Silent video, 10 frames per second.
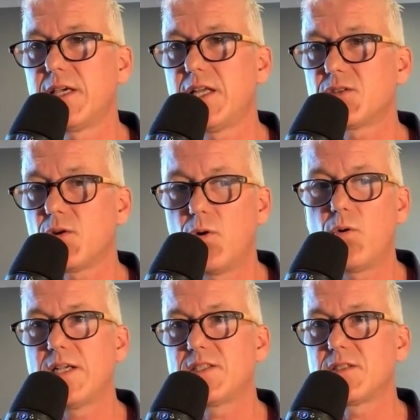It's
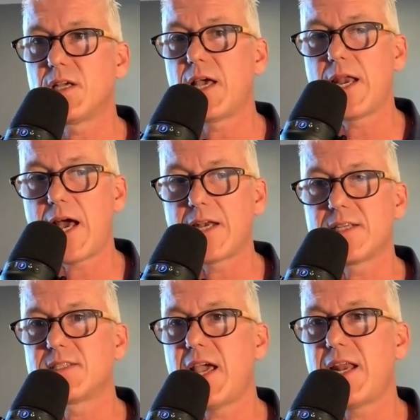always an
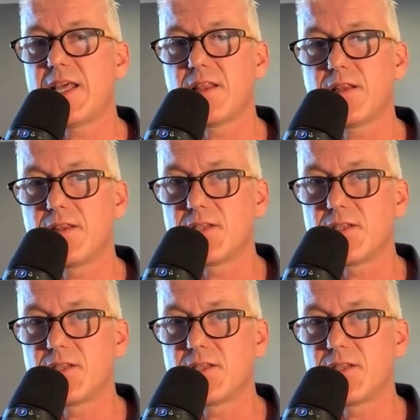understanding that